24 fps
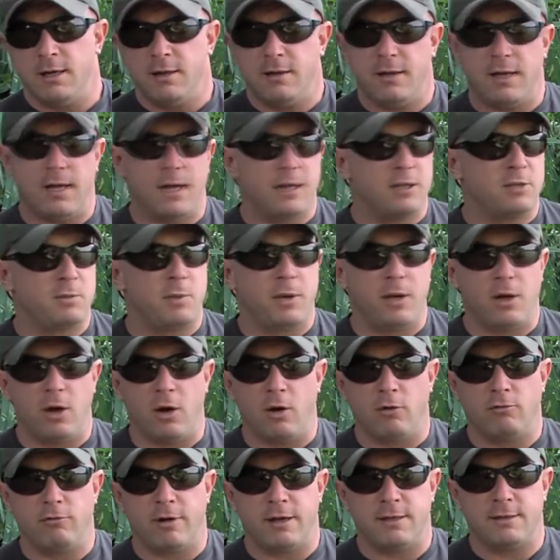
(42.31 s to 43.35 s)
the
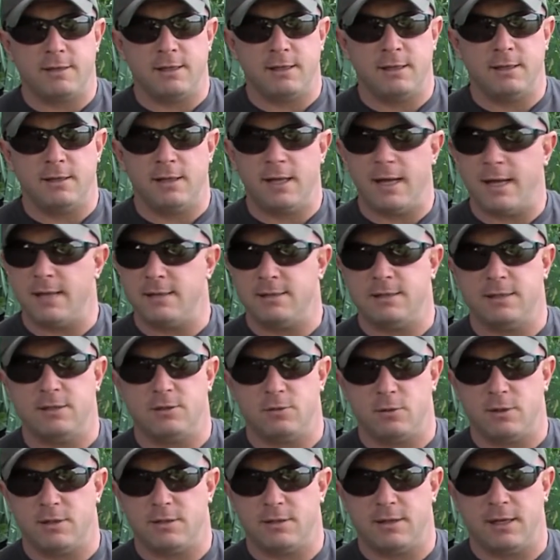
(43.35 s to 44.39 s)
HPR resin, the
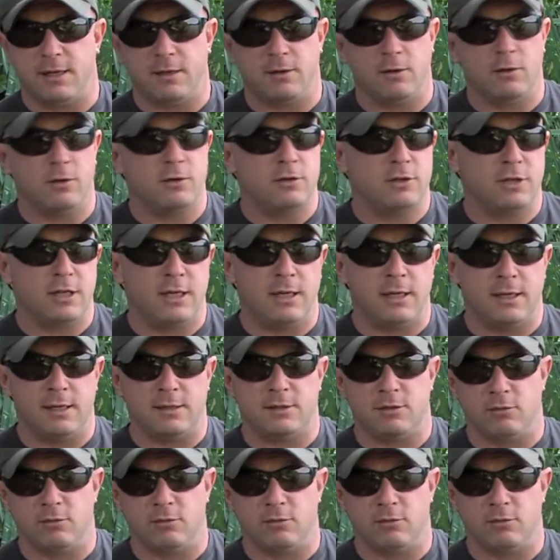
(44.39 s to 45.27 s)
anti-twist technology. It's a